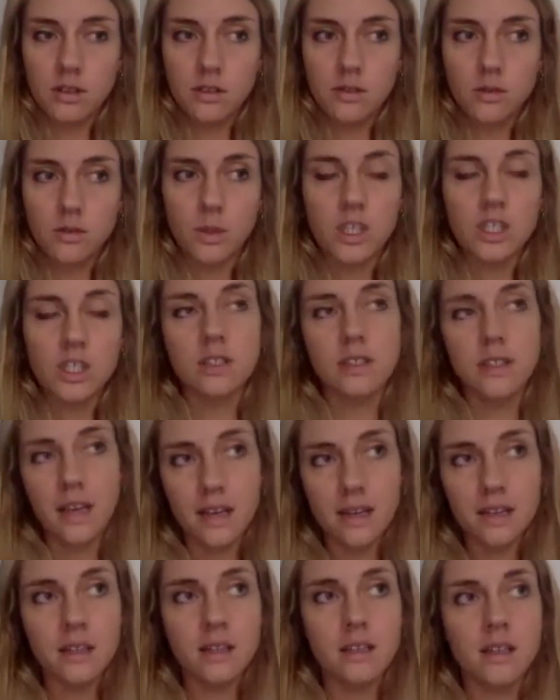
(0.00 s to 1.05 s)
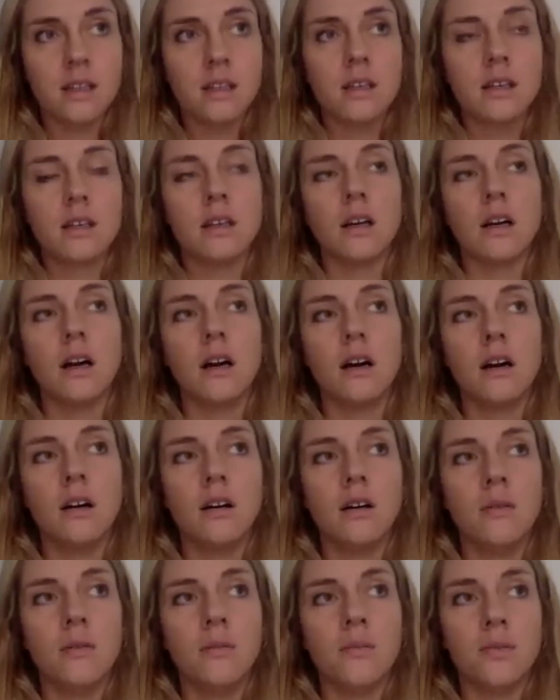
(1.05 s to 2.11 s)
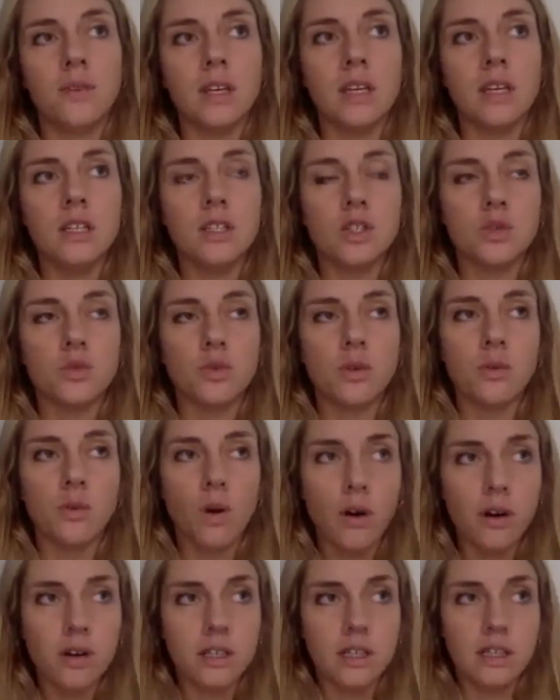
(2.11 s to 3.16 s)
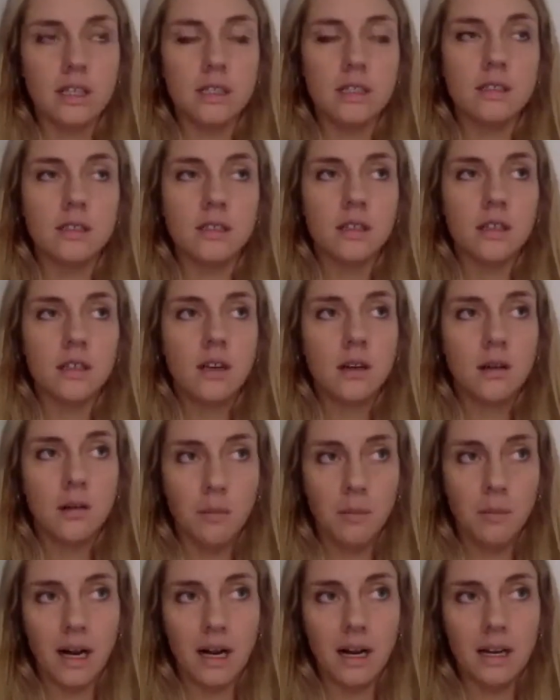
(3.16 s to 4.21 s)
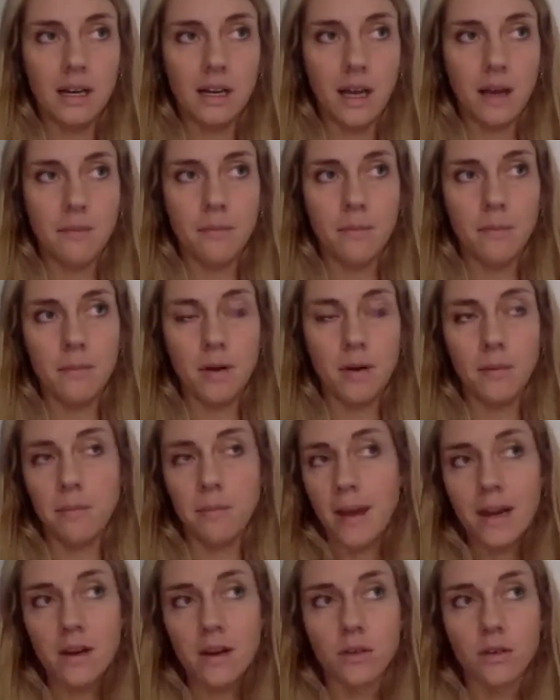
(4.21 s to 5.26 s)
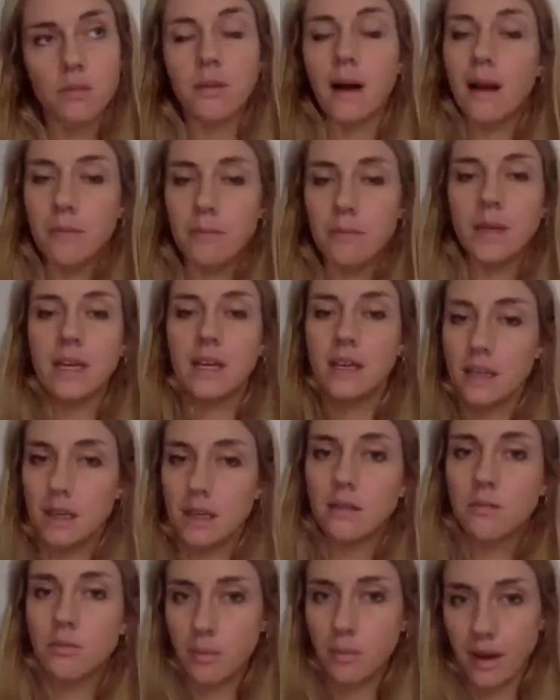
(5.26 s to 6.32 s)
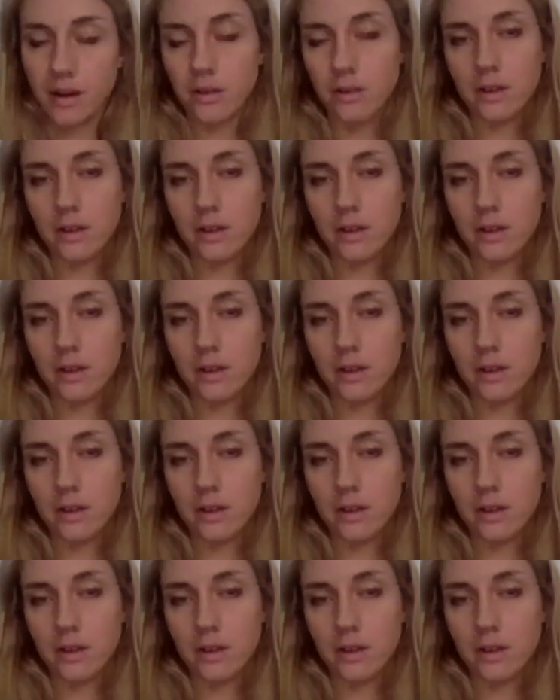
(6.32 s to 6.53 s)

which then um, is rewarded by a, a medal, by being better